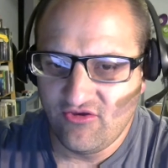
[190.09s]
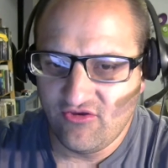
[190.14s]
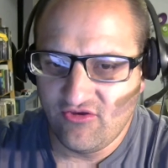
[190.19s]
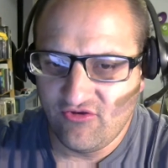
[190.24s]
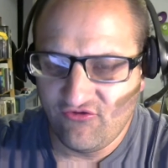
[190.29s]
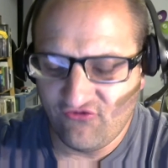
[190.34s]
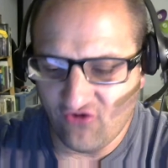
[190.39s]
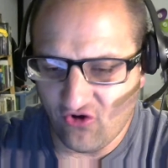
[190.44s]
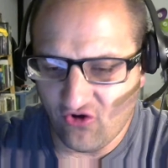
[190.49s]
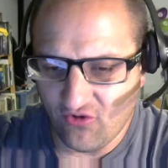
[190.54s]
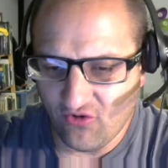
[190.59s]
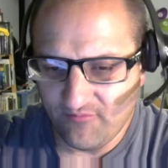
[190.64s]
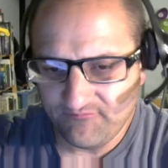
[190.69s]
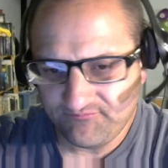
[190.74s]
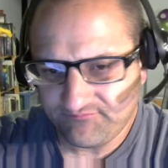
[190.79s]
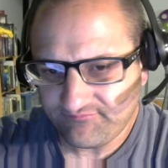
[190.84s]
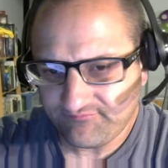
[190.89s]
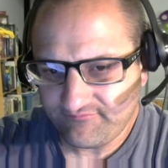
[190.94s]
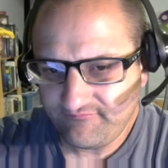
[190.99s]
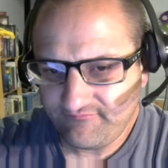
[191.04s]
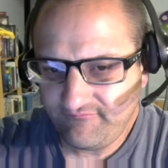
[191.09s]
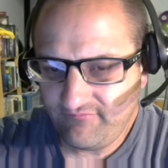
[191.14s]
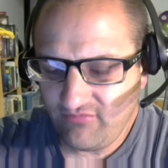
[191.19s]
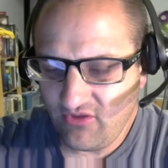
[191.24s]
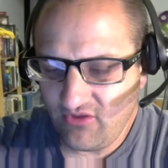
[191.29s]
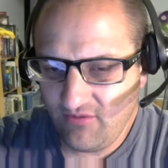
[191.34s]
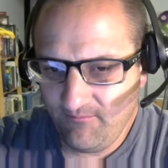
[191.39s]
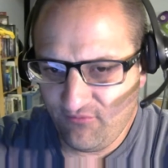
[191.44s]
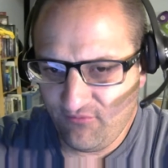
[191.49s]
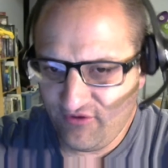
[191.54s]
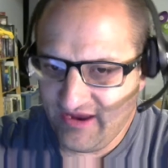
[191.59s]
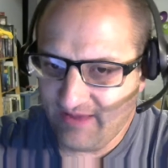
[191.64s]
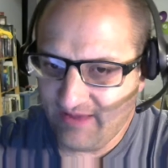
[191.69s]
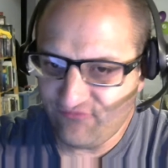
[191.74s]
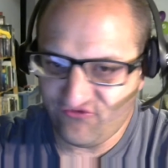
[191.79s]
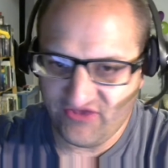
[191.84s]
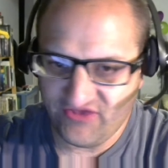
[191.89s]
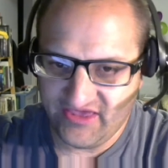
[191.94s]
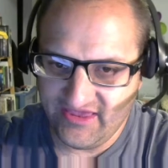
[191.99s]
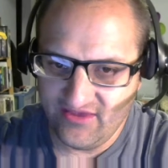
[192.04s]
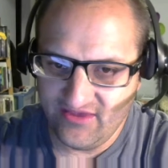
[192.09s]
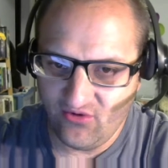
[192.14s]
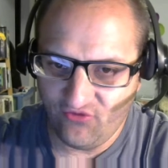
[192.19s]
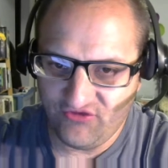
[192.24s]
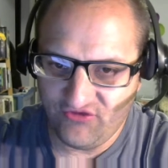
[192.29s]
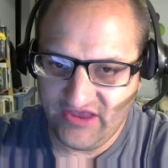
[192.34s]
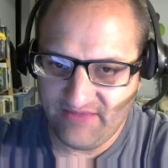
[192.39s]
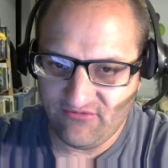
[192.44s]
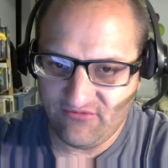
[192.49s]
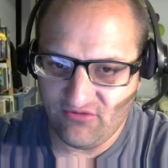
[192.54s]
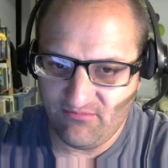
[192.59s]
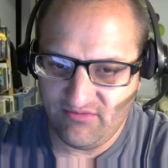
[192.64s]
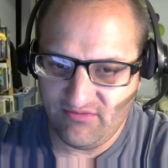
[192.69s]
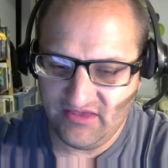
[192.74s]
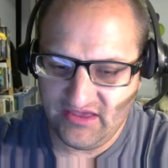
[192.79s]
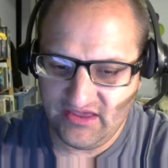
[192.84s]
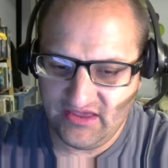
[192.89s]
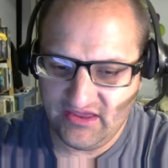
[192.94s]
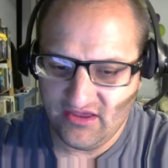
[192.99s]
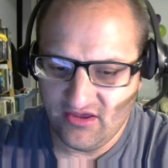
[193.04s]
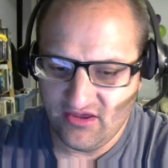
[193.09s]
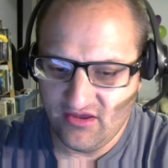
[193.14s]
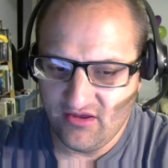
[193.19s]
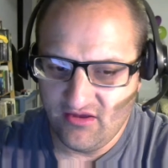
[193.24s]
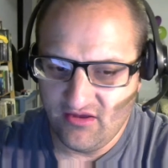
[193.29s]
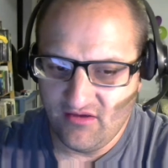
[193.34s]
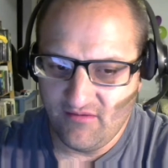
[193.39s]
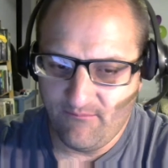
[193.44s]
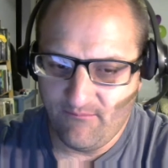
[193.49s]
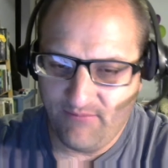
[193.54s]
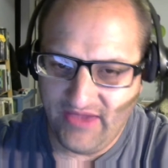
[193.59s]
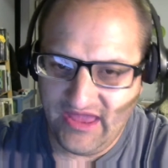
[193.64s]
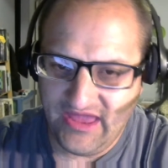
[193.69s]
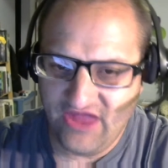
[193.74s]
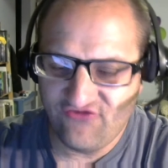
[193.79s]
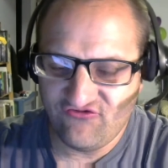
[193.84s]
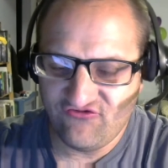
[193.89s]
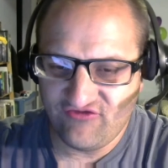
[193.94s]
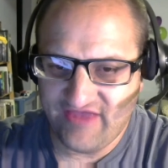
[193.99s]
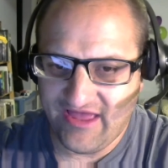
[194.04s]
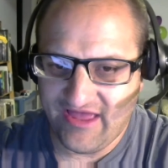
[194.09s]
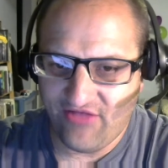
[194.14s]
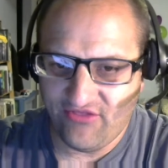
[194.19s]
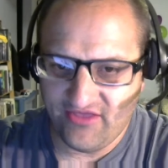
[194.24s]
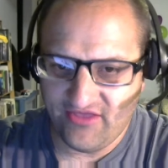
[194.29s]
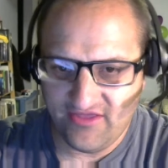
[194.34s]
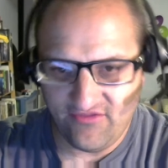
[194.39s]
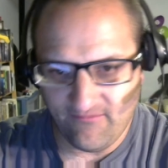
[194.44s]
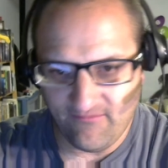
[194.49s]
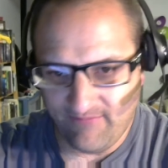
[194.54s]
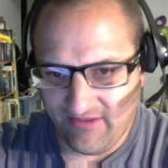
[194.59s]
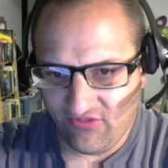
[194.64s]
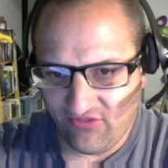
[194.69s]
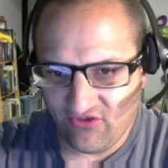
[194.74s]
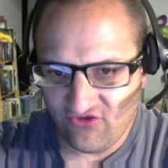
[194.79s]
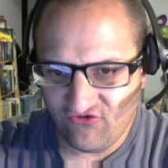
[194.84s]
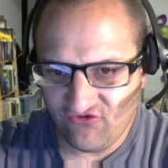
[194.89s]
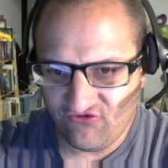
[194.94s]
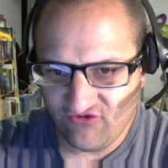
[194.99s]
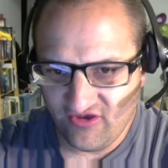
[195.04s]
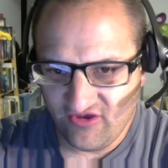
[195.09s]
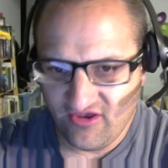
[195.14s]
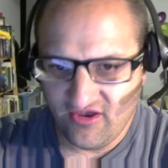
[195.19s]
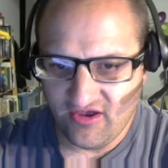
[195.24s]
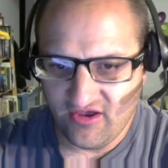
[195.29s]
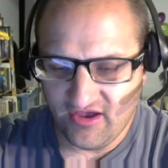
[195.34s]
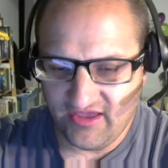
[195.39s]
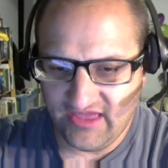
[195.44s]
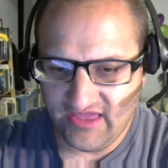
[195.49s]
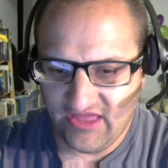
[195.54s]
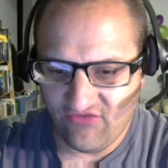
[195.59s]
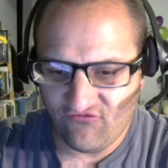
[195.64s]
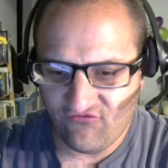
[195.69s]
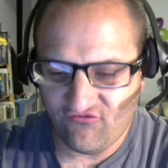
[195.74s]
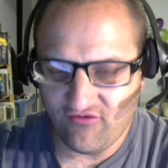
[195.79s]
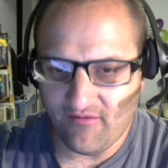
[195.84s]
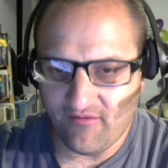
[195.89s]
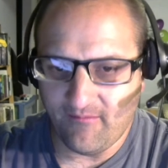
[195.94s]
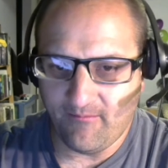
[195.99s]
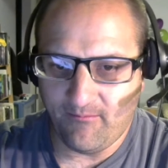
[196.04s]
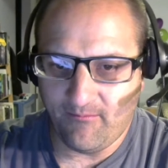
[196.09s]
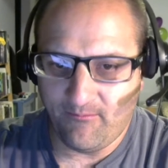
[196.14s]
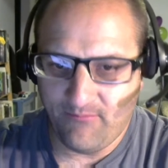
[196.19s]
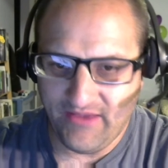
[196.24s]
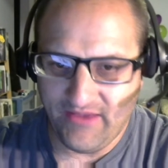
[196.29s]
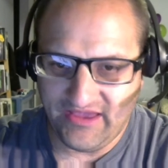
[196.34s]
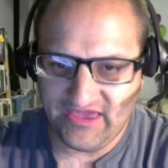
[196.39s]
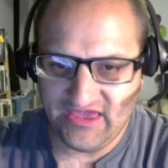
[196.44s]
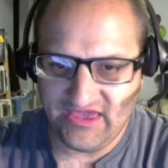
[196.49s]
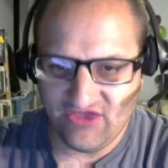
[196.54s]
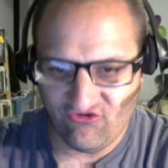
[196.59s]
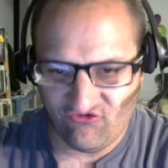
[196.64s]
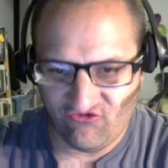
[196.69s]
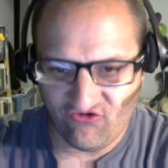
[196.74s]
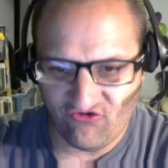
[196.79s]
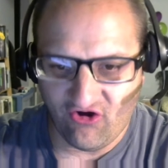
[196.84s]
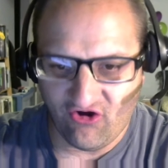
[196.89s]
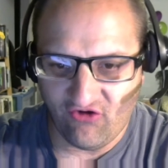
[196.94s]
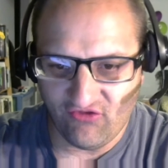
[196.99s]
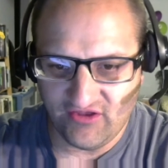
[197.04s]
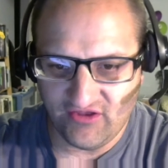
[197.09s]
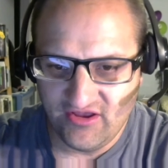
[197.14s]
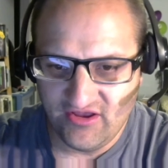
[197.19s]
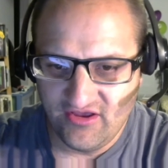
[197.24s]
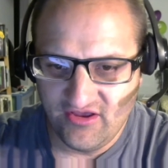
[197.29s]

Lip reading: So perhaps the heel team could be Paige and Talia and the Bellas against Becky and Charlotte.